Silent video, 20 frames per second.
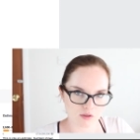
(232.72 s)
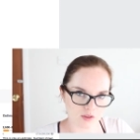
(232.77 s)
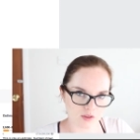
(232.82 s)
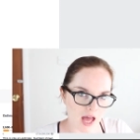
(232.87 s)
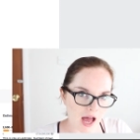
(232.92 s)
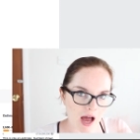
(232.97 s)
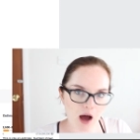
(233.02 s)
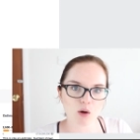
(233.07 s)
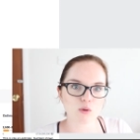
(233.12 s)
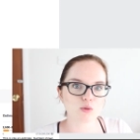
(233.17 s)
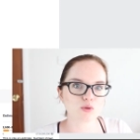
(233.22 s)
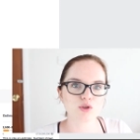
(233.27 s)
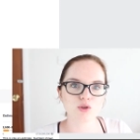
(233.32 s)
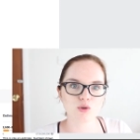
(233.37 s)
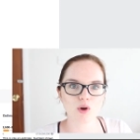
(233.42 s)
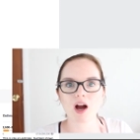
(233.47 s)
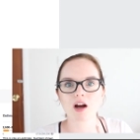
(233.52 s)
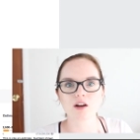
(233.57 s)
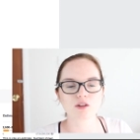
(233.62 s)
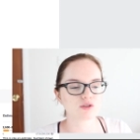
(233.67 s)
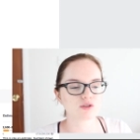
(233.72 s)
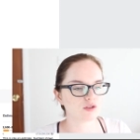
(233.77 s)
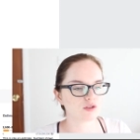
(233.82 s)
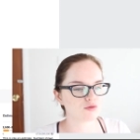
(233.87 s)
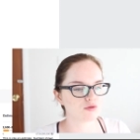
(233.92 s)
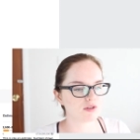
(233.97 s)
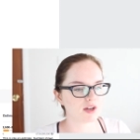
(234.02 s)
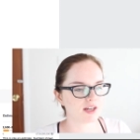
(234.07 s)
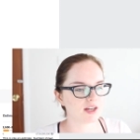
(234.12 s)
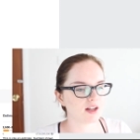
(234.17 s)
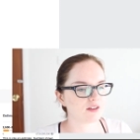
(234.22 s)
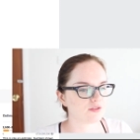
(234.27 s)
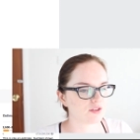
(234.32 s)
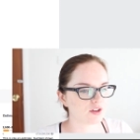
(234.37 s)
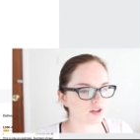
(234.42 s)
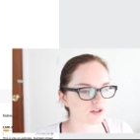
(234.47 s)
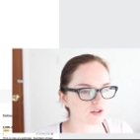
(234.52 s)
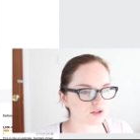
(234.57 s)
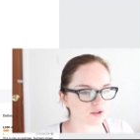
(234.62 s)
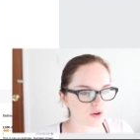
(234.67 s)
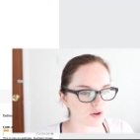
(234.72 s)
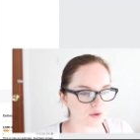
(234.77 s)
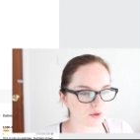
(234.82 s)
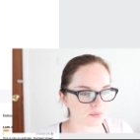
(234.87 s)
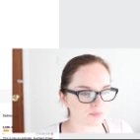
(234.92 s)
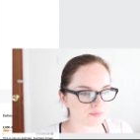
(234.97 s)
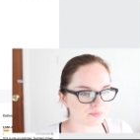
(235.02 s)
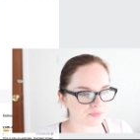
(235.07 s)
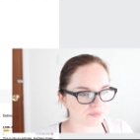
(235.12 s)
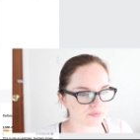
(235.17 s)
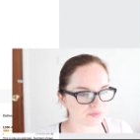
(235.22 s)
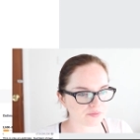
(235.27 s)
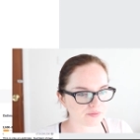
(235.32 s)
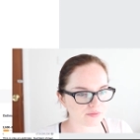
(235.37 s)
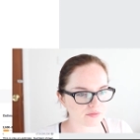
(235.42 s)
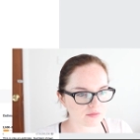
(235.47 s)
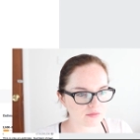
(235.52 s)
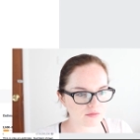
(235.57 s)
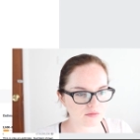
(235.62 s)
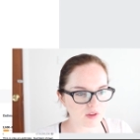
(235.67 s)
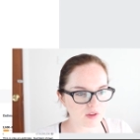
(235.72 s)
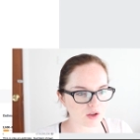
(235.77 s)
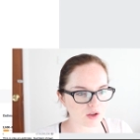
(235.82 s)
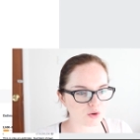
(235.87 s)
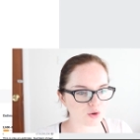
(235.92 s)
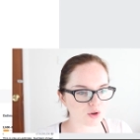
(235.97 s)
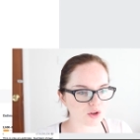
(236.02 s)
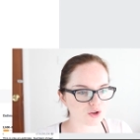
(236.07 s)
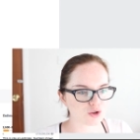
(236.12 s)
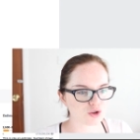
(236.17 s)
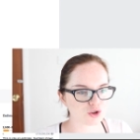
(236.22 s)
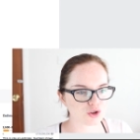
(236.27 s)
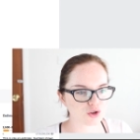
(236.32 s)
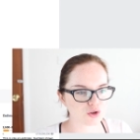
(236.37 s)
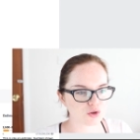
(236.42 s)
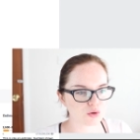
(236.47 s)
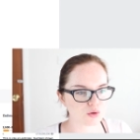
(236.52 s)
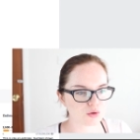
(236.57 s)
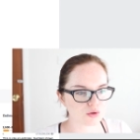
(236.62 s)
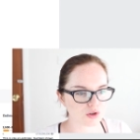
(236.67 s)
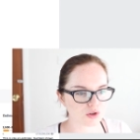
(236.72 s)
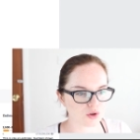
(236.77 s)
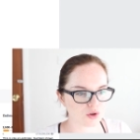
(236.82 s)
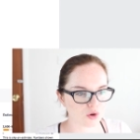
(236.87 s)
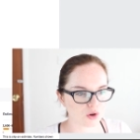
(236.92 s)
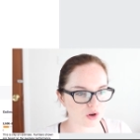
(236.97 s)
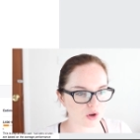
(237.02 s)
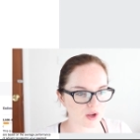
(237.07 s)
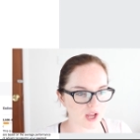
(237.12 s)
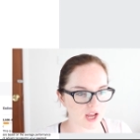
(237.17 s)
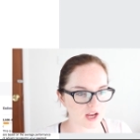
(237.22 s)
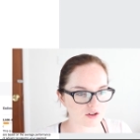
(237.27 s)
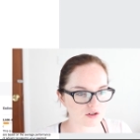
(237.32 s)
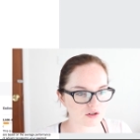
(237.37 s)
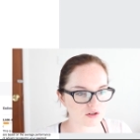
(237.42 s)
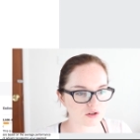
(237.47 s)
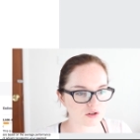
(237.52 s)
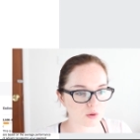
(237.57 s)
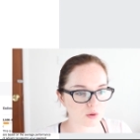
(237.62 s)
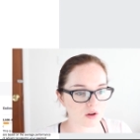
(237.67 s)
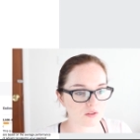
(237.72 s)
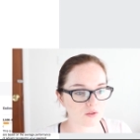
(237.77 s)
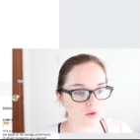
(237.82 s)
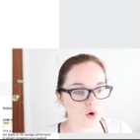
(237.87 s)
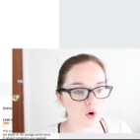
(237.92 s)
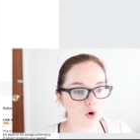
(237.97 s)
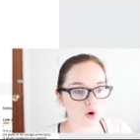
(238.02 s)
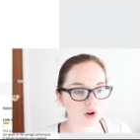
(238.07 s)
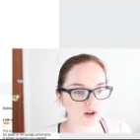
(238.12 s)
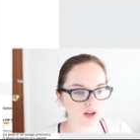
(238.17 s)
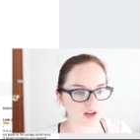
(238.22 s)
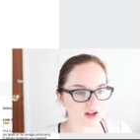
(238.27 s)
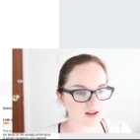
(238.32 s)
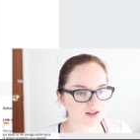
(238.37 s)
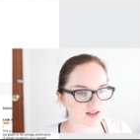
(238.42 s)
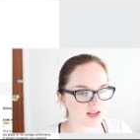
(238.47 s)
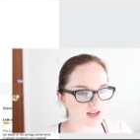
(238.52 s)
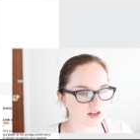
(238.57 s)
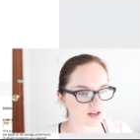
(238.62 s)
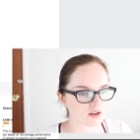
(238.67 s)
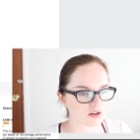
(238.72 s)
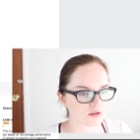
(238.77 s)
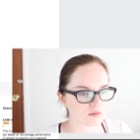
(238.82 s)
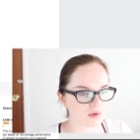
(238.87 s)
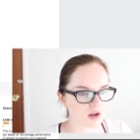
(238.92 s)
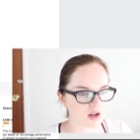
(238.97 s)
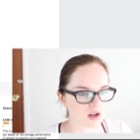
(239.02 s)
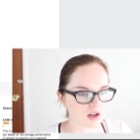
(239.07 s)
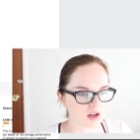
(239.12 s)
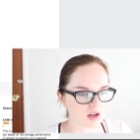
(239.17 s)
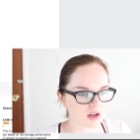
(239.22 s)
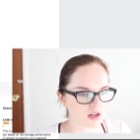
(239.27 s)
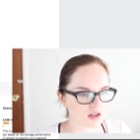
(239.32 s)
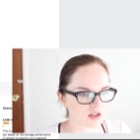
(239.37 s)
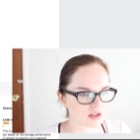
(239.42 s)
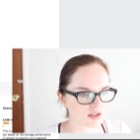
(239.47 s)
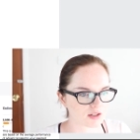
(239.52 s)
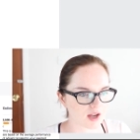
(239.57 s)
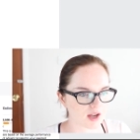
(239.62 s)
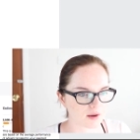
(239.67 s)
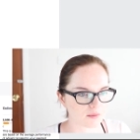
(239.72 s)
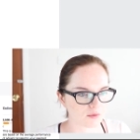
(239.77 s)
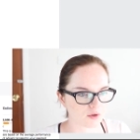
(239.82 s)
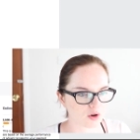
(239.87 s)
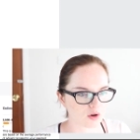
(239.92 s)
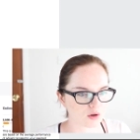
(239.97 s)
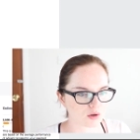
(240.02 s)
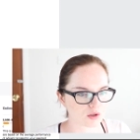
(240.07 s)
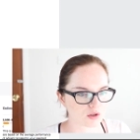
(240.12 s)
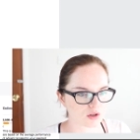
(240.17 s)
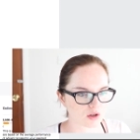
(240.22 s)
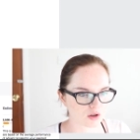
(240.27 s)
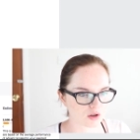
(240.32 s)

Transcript: how to actually create an advert. So you can choose your location. So I have all the United Kingdom, and I'm going to